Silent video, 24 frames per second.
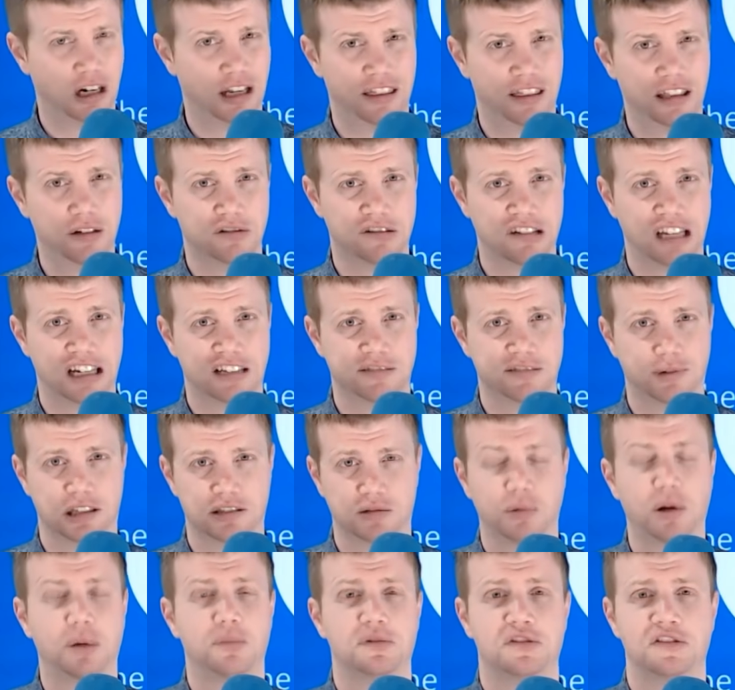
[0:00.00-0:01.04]
I think it was Xbox,
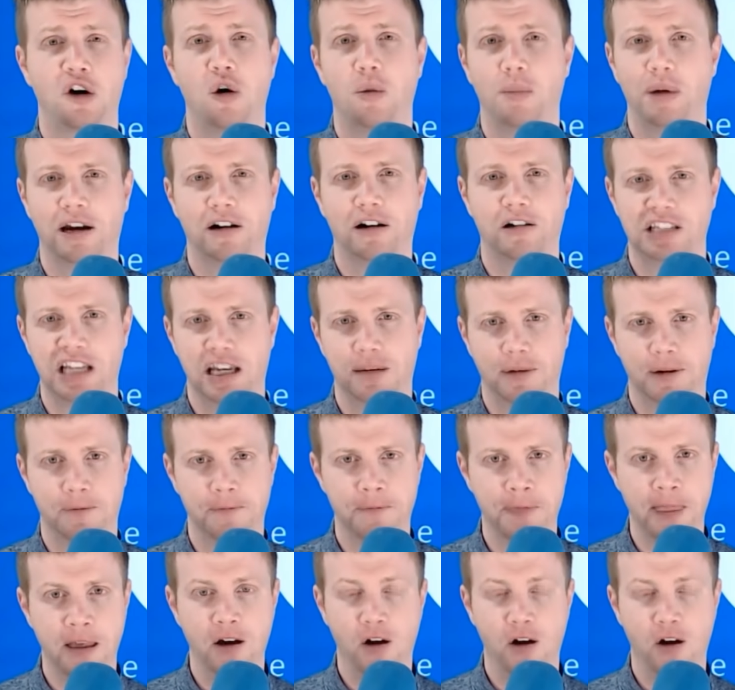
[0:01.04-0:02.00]
or maybe it was Home Entertainment,